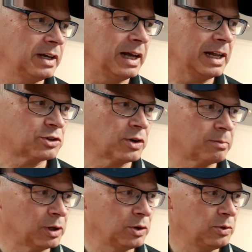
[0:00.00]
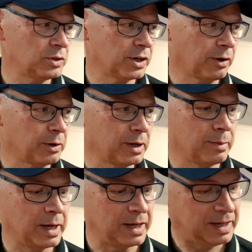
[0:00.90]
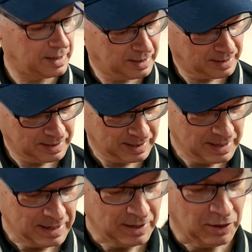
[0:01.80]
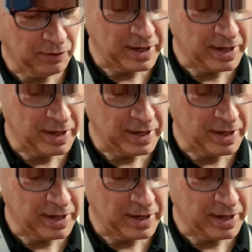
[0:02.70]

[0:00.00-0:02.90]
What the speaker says: electric blue 0dB on